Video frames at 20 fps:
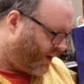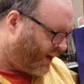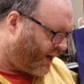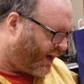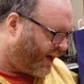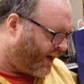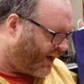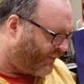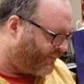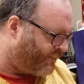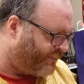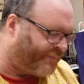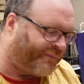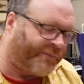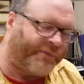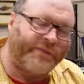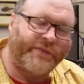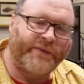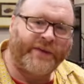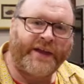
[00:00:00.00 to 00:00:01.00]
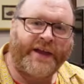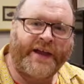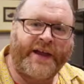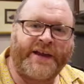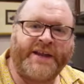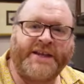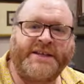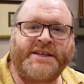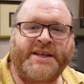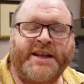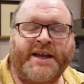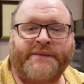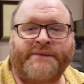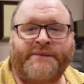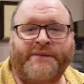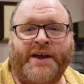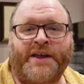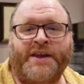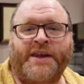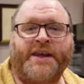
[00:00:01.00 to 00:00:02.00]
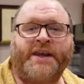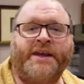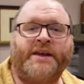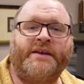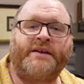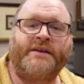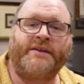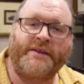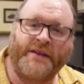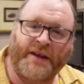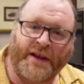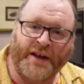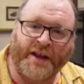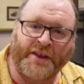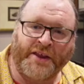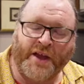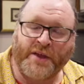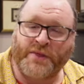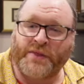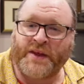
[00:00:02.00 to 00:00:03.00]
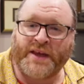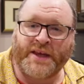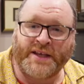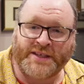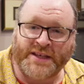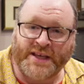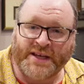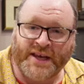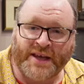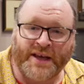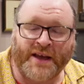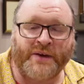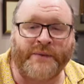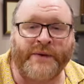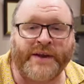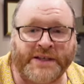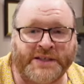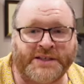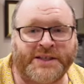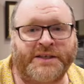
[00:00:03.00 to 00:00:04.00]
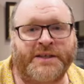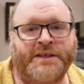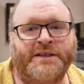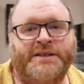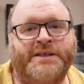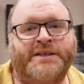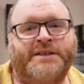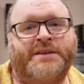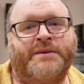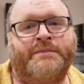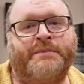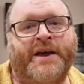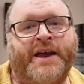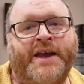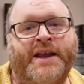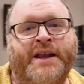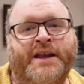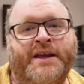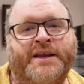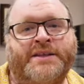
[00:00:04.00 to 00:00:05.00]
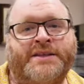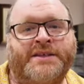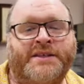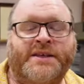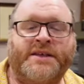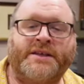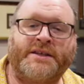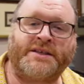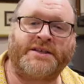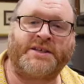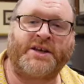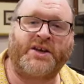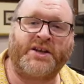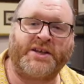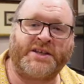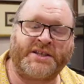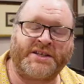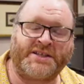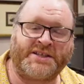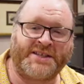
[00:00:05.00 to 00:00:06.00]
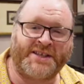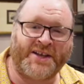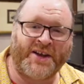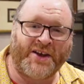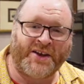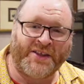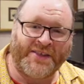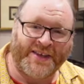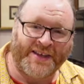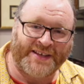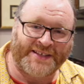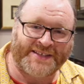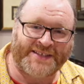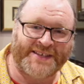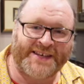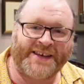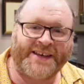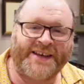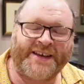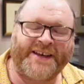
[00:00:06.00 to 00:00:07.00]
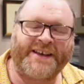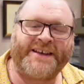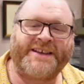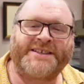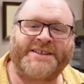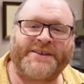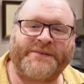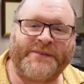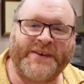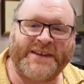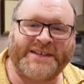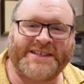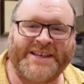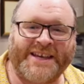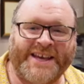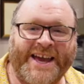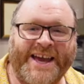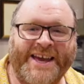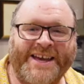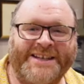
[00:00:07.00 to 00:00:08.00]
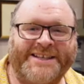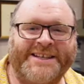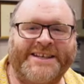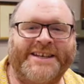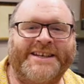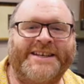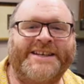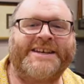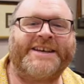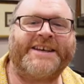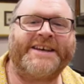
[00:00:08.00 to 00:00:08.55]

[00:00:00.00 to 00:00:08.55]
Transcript: And isn't that funny? And I don't think it's any coincidence that Sibelius decided to start this sophisticated